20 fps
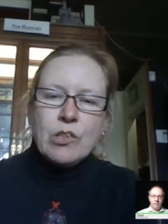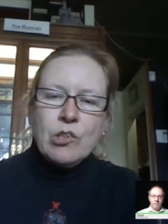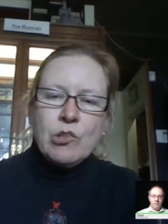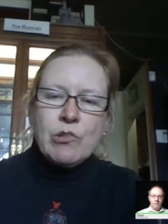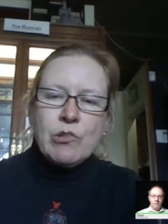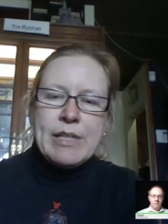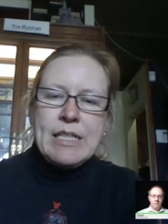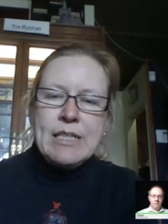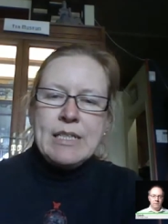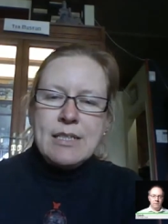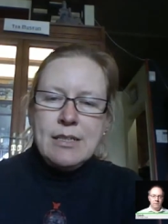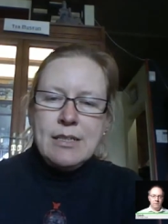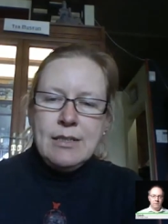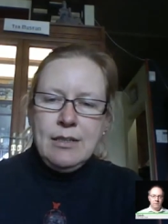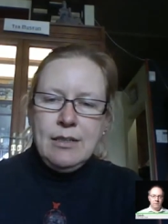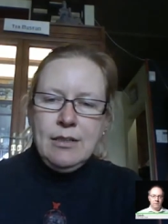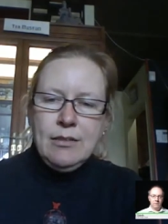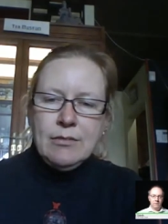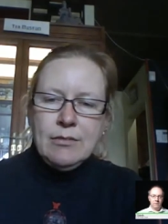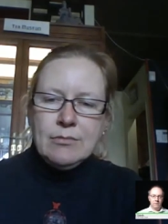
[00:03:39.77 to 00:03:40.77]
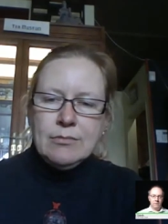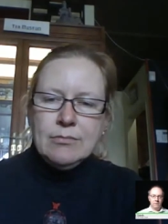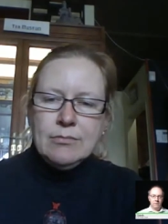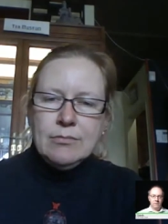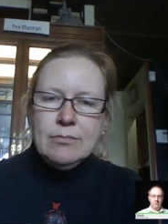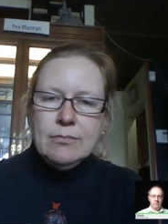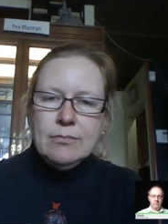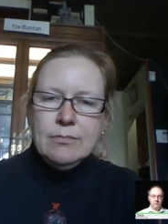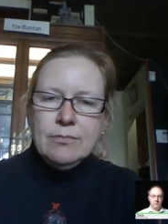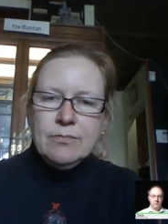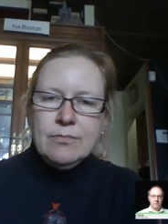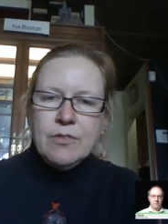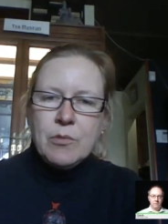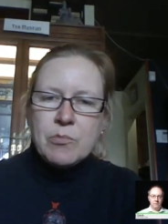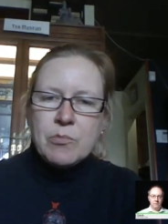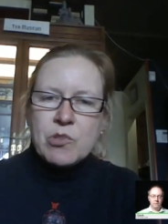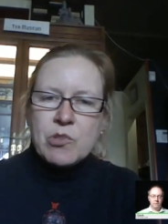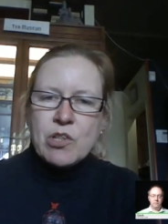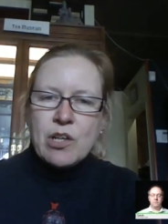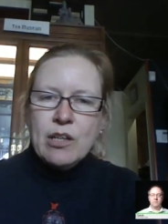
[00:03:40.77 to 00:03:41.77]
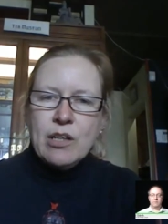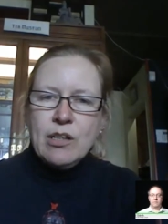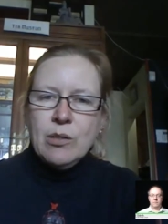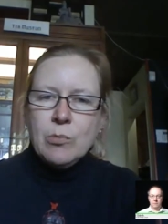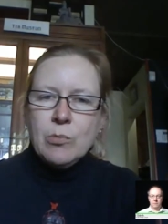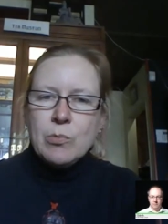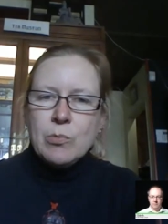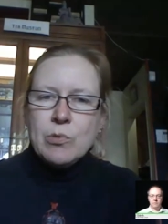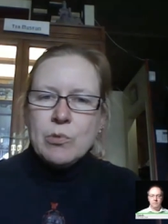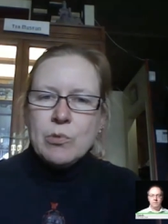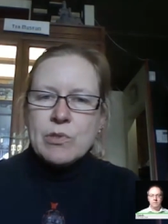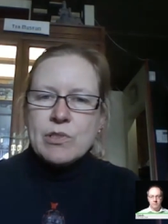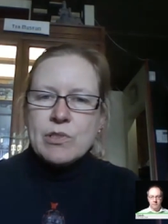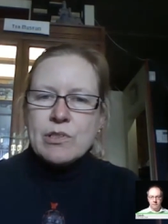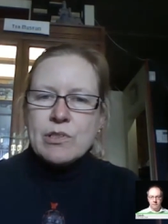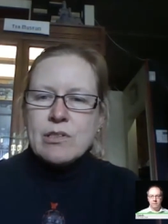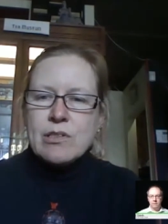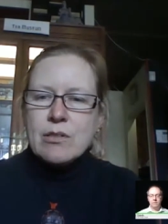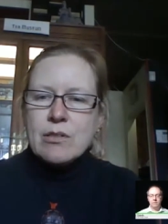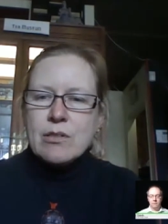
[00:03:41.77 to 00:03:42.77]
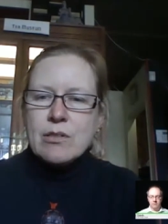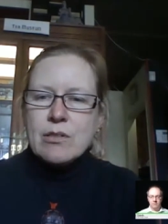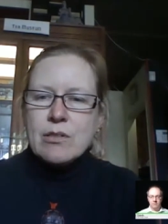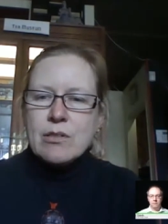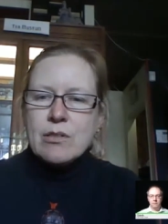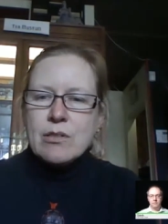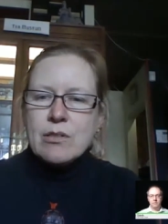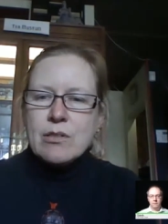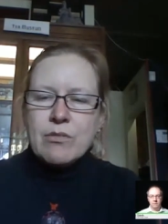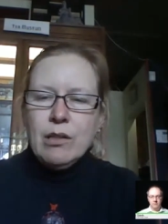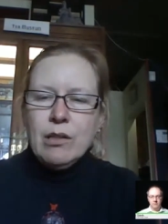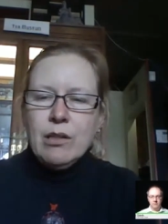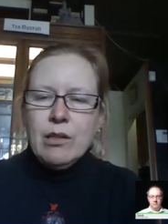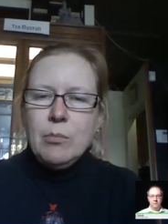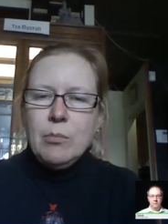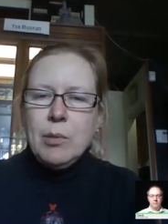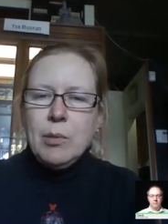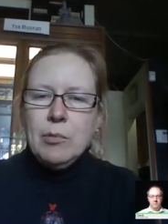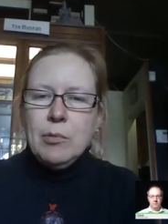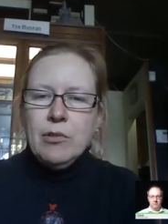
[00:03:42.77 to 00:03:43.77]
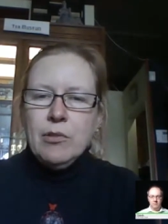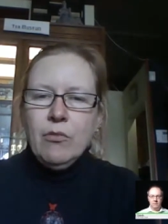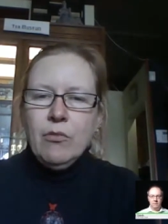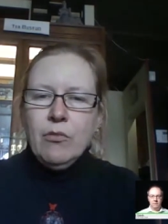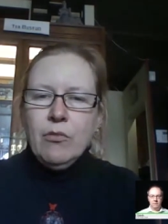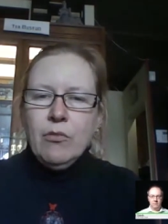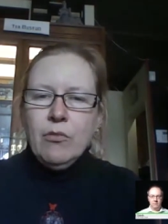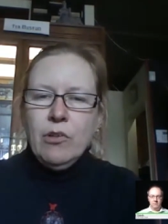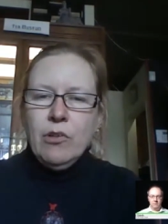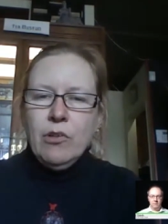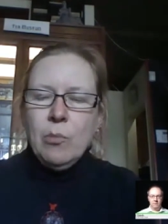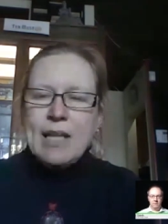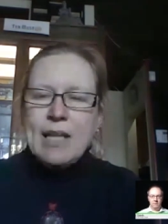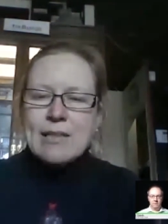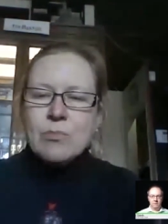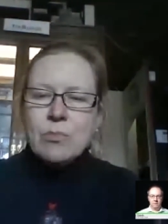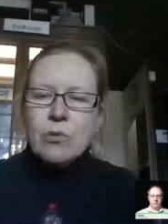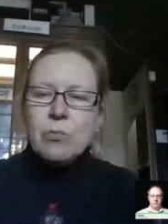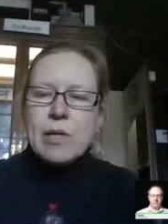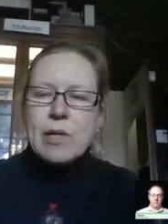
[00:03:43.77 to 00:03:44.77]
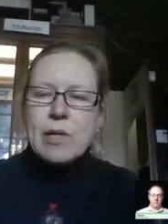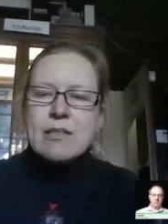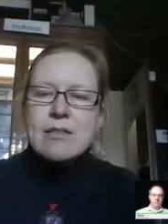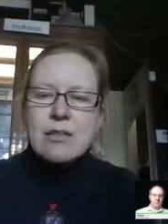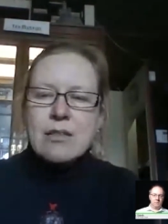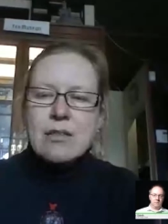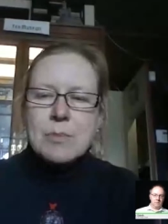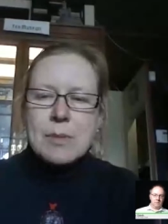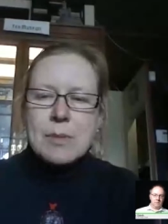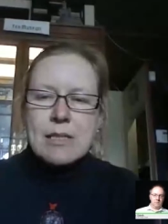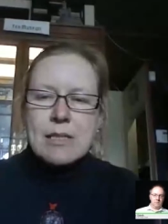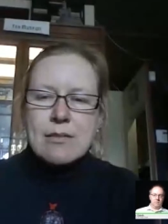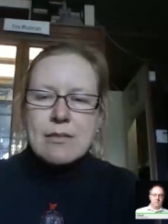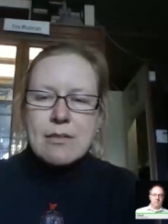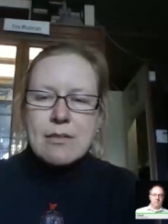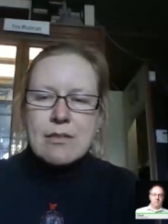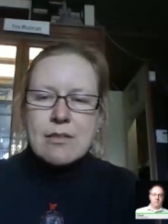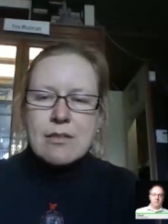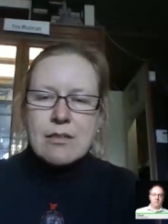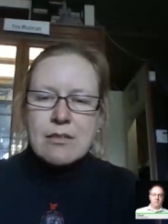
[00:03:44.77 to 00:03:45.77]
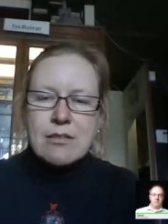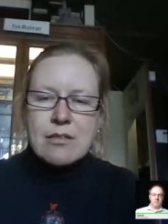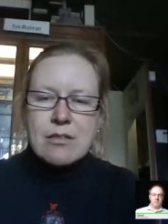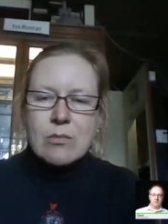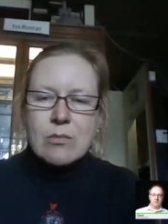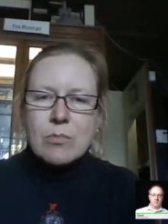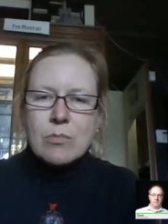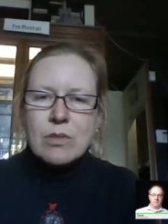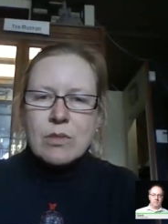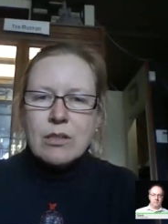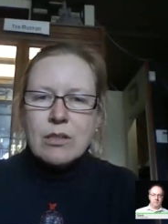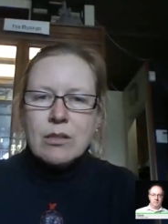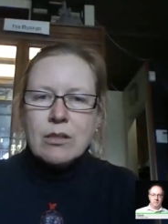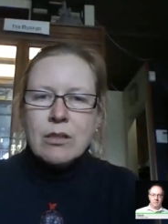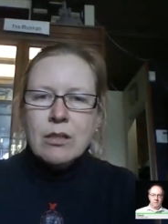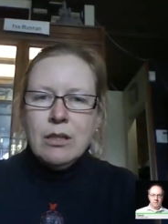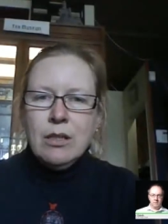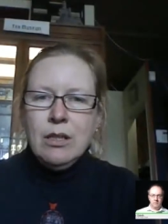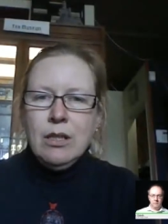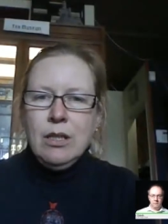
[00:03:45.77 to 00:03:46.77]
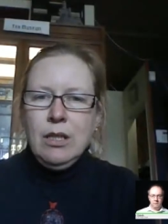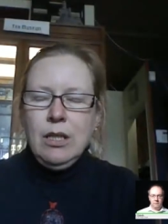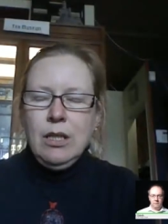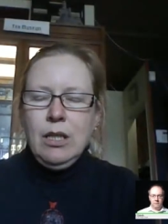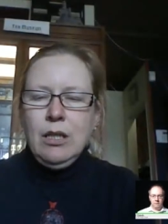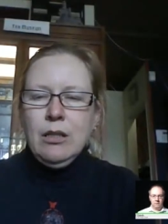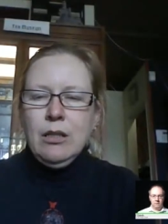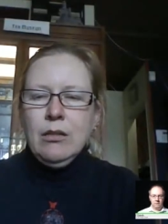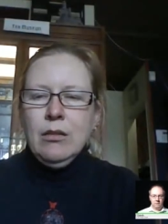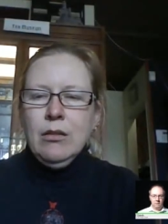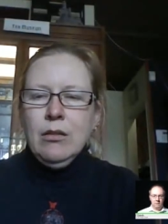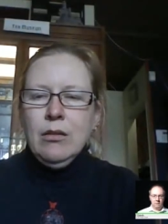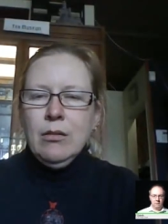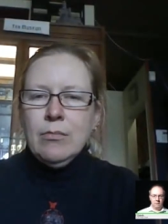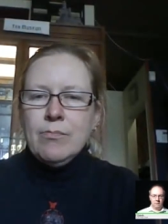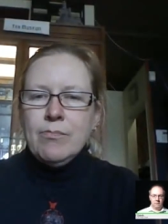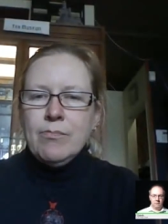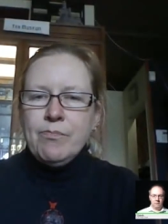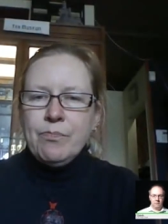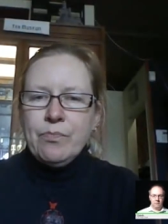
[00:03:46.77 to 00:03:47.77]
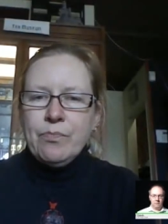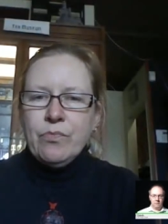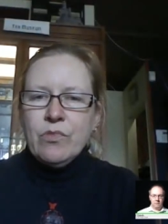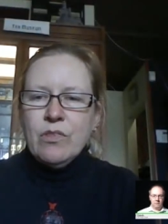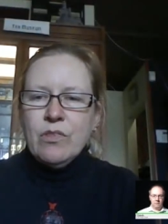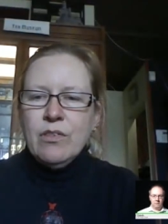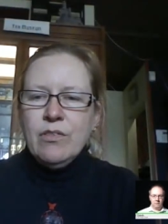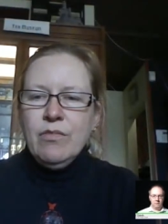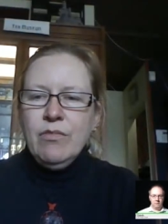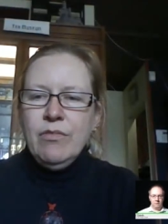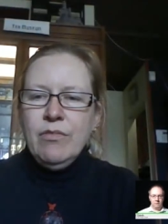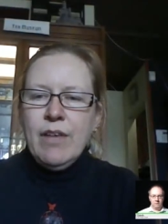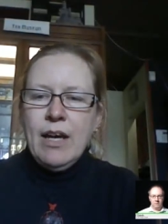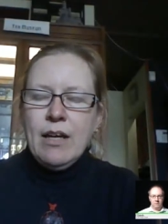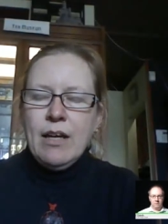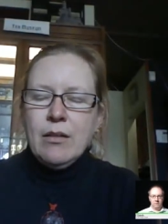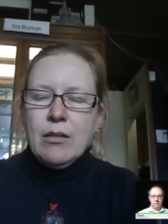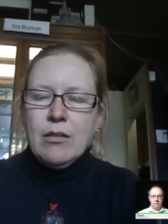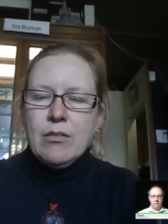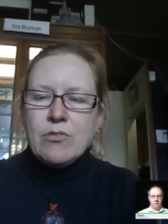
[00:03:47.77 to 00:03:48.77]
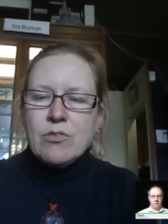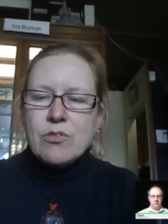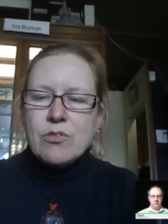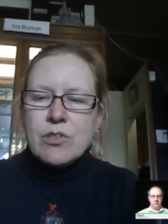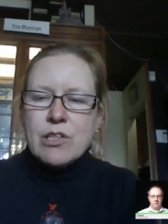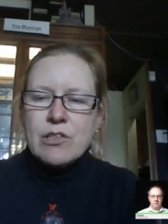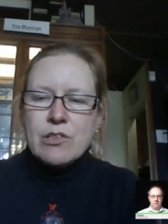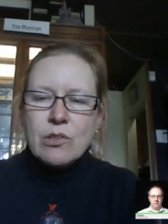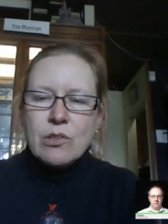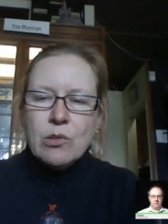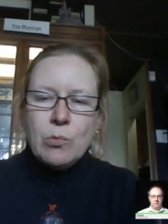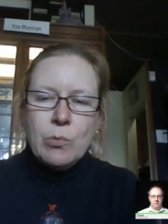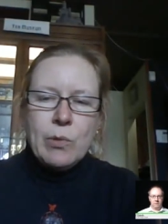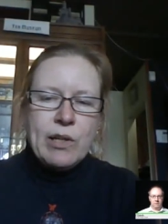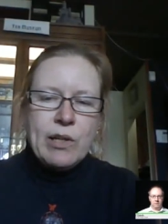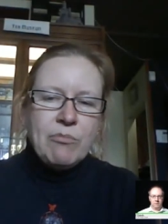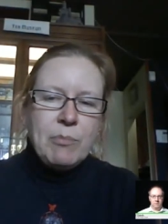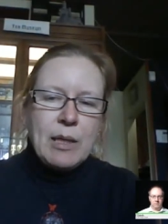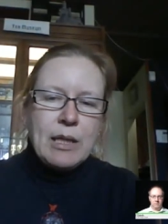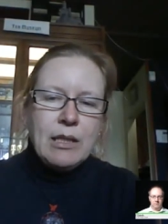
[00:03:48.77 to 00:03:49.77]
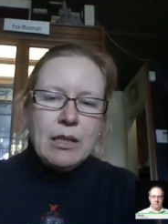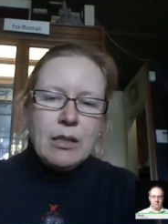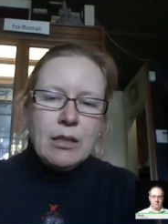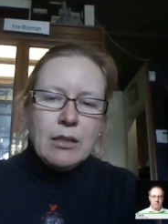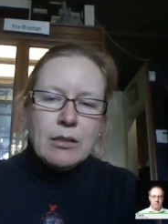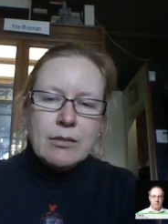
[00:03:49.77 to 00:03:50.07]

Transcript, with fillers: green tea from China, which a lot of people don't know. But that's the reason, is because it's consumed in that traditional way of making